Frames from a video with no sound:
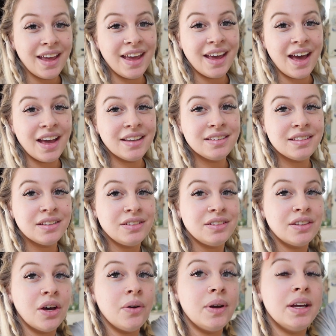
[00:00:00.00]
Hey guys,
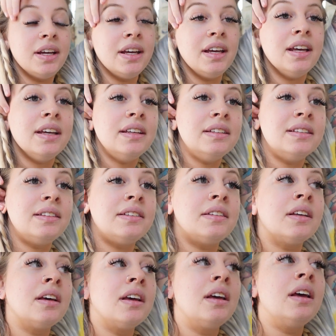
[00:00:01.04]
so it
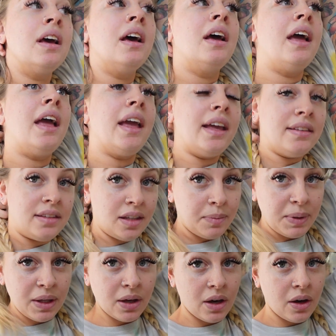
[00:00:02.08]
is 8
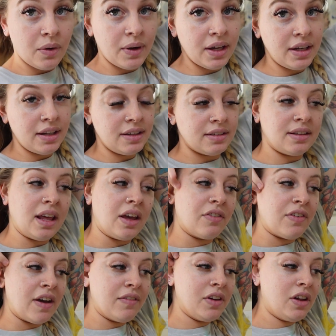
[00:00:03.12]
DPO. It is like
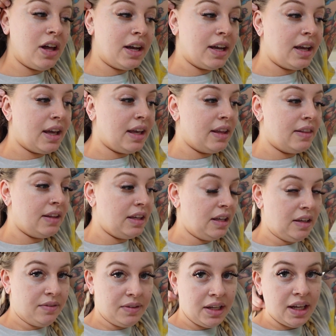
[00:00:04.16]
5 o'clock in the
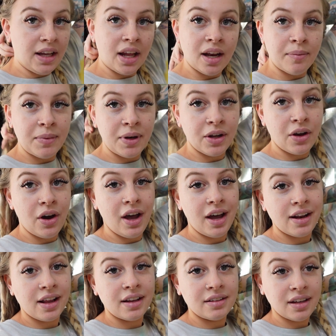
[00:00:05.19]
evening and I'm going to go
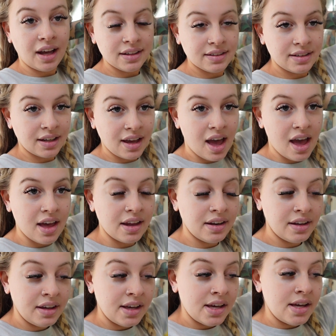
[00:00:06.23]
ahead and test
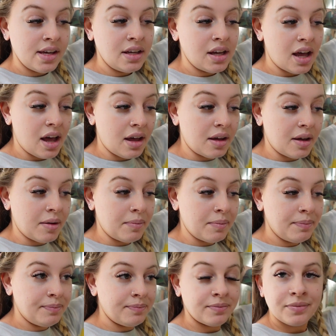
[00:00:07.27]
again.
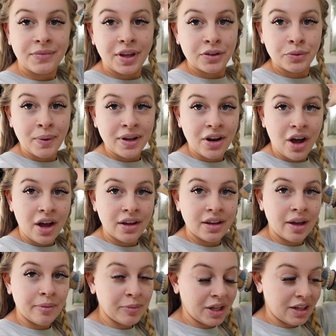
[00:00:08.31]
Um, because why
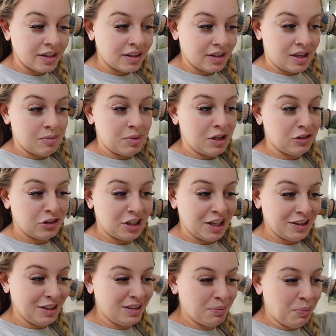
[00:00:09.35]
not? I'm getting impatient
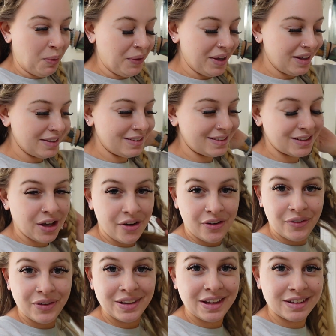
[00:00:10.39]
at this point,
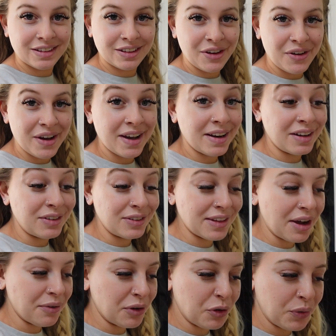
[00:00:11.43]
so let's go ahead and do
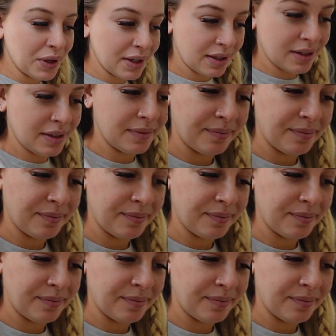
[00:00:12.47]
that real quick.